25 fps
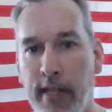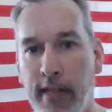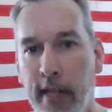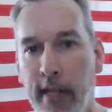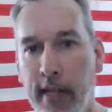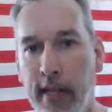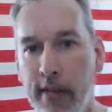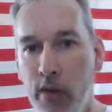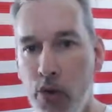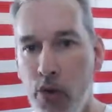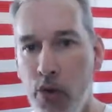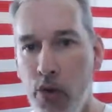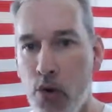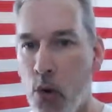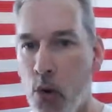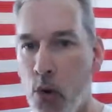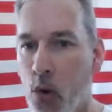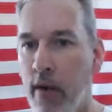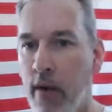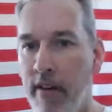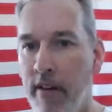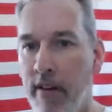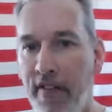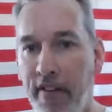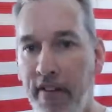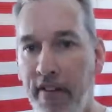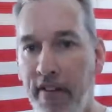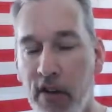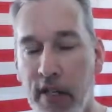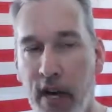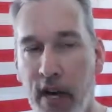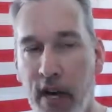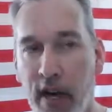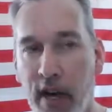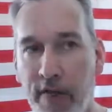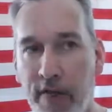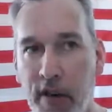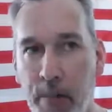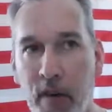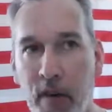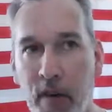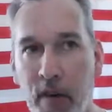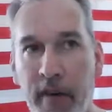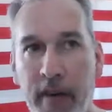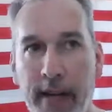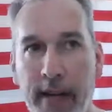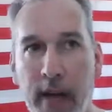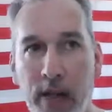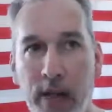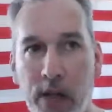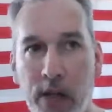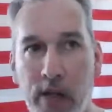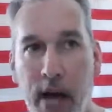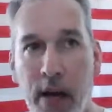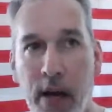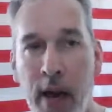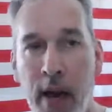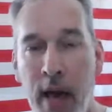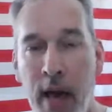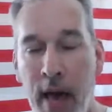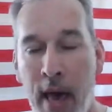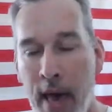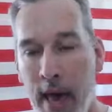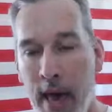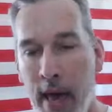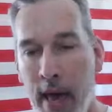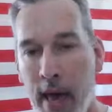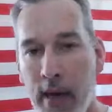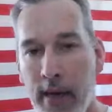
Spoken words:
and then New York and Philadelphia, moving down south.